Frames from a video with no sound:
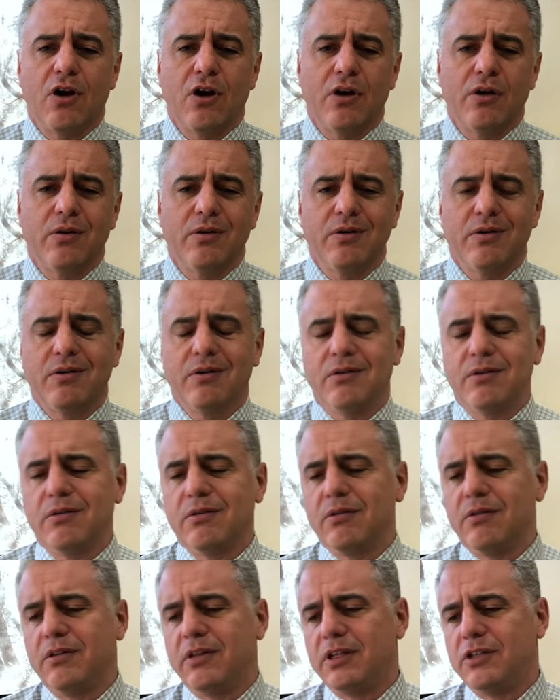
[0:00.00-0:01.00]
are
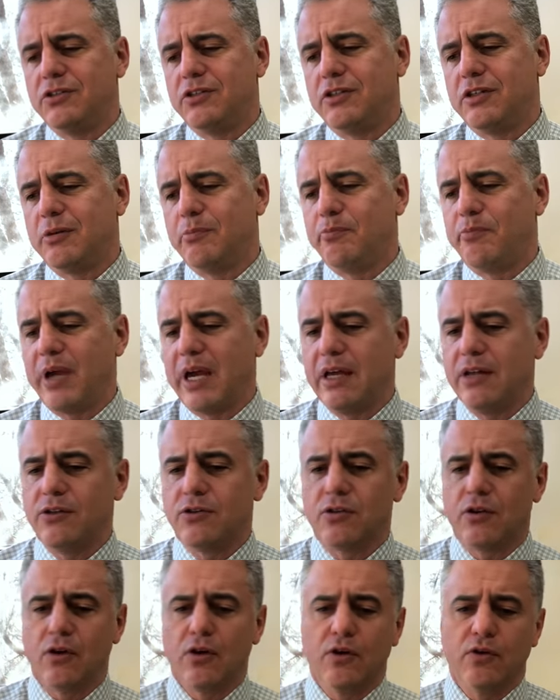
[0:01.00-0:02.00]
these
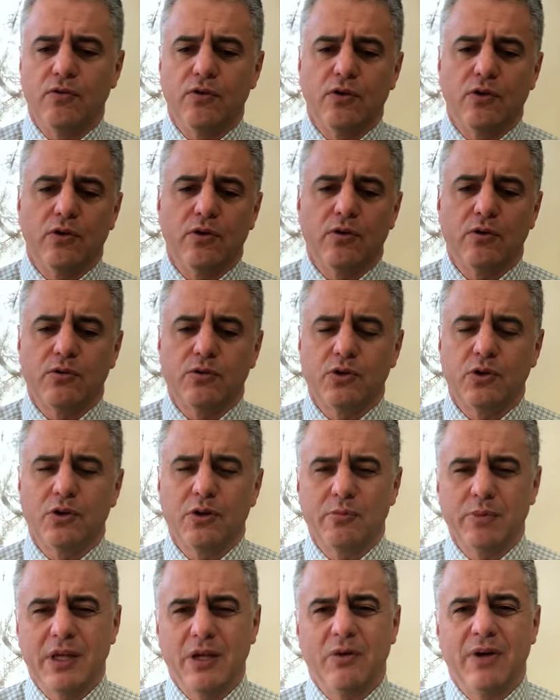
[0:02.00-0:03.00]
debates over
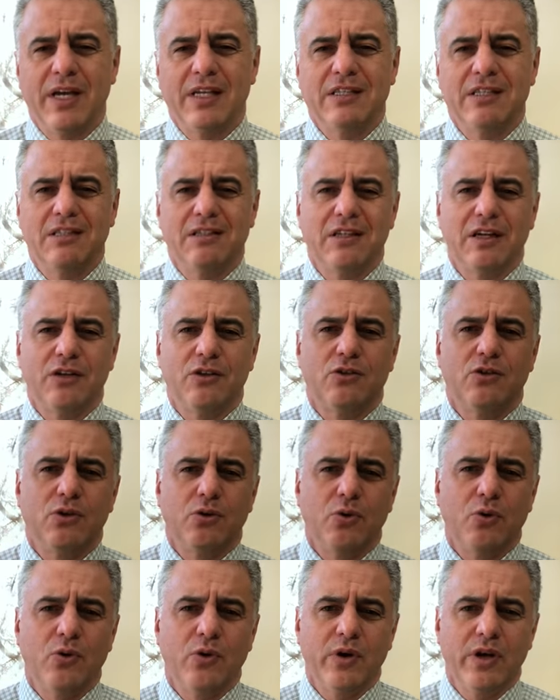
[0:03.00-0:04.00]
certain amino acids like
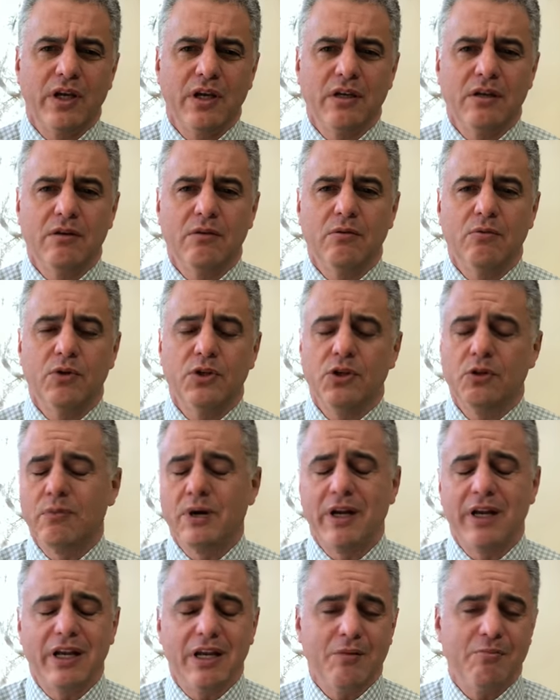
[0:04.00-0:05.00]
taurine, which your
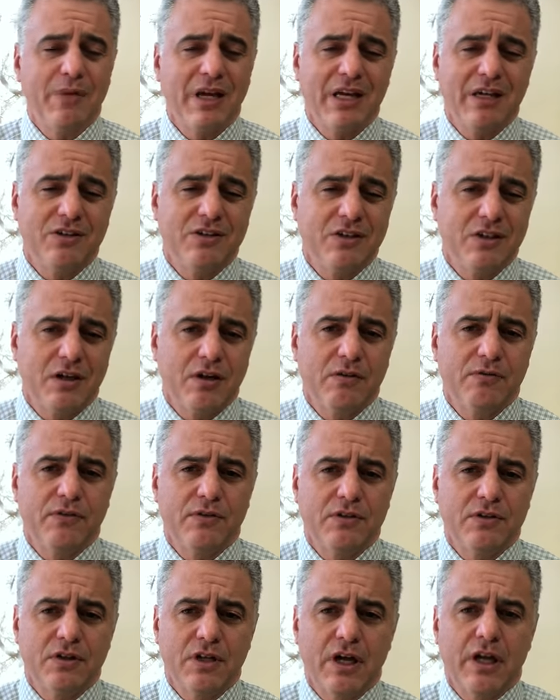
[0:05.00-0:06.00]
body can make
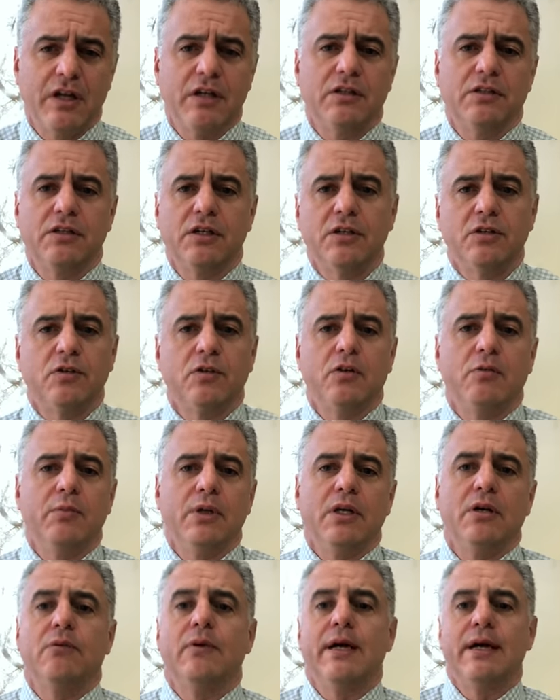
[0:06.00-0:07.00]
itself. It's not an essential
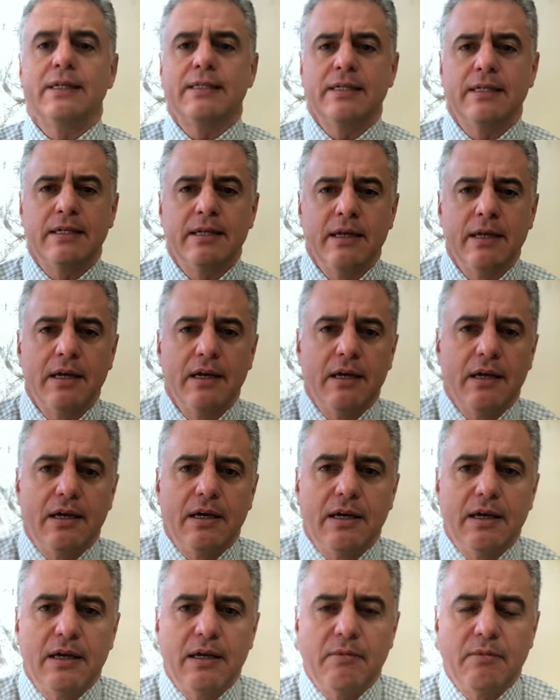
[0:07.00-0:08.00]
amino acid.
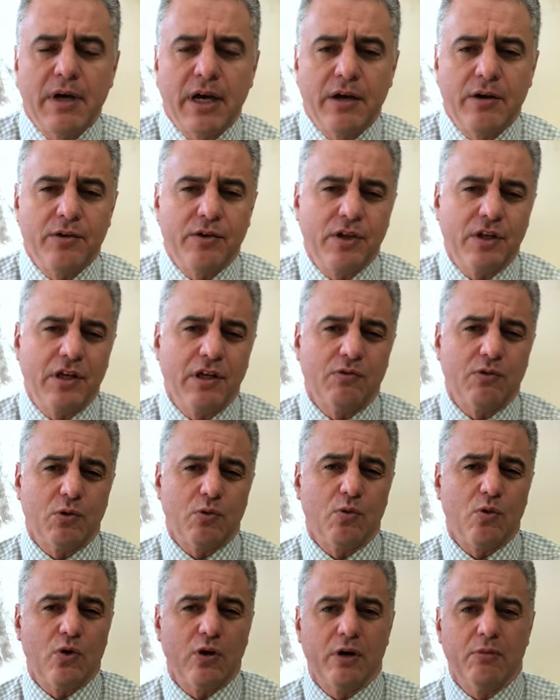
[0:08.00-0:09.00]
I don't think you have to
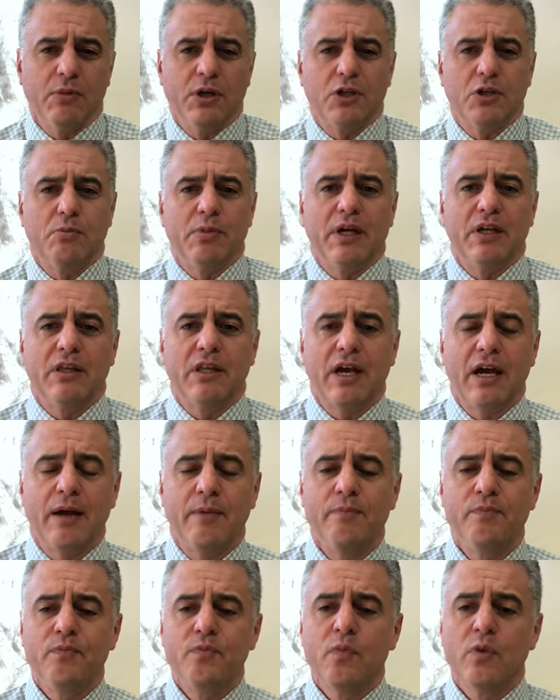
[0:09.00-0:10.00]
worry much about
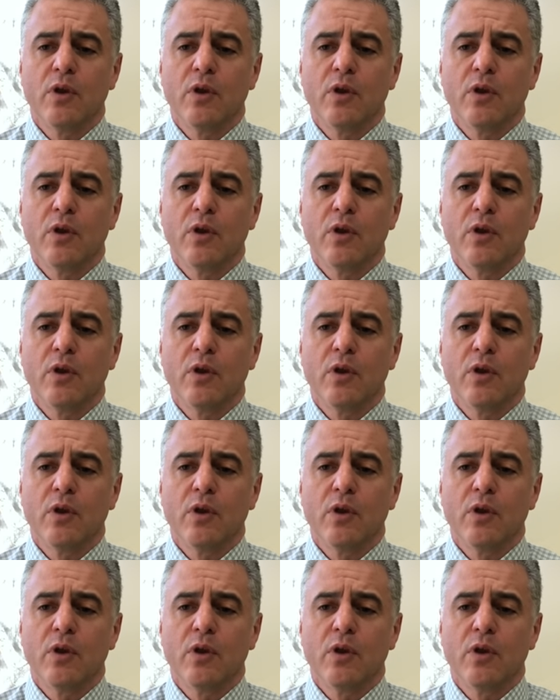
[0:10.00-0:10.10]
that.